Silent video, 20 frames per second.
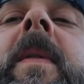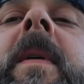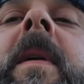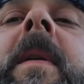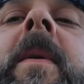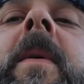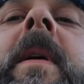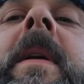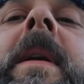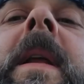
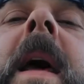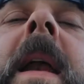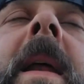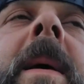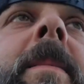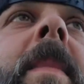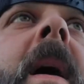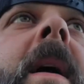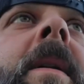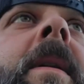this on a
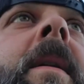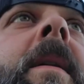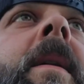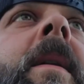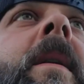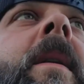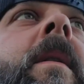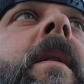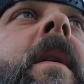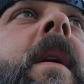daily
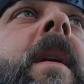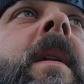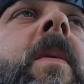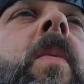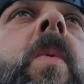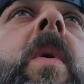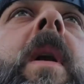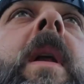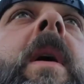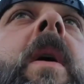basis. It's
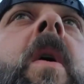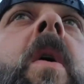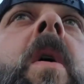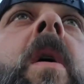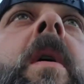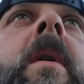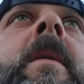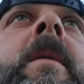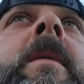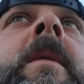really
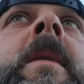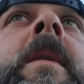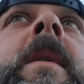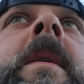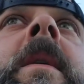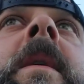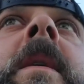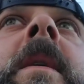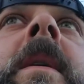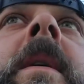hard.
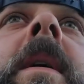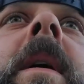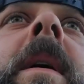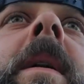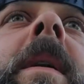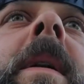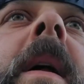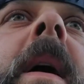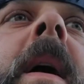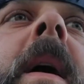
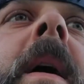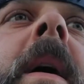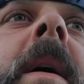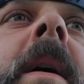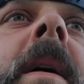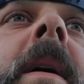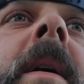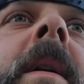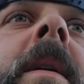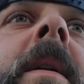It's
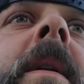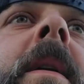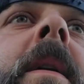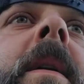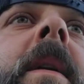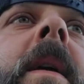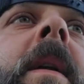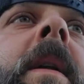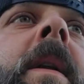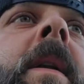
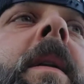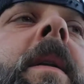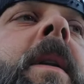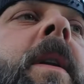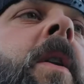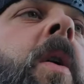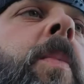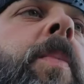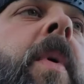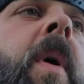
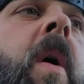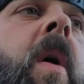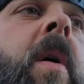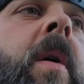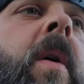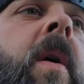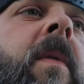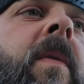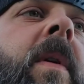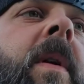super
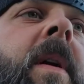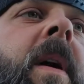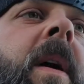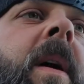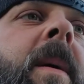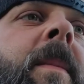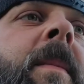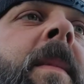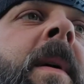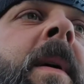hard to
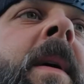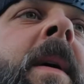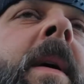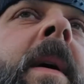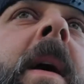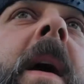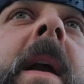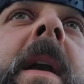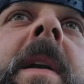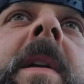overcome,
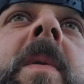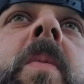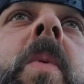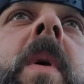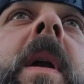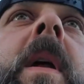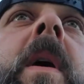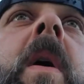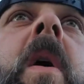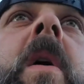and it's
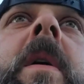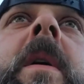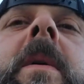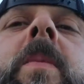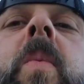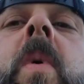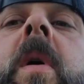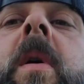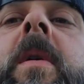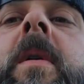really hard to
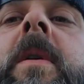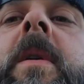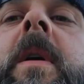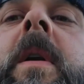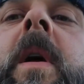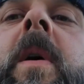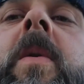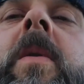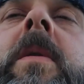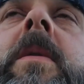work,
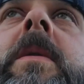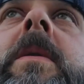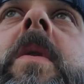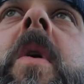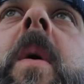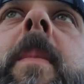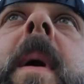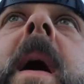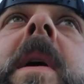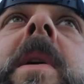
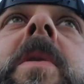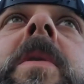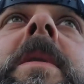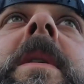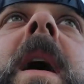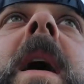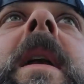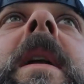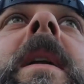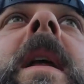go about your
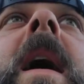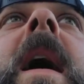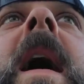day-to-day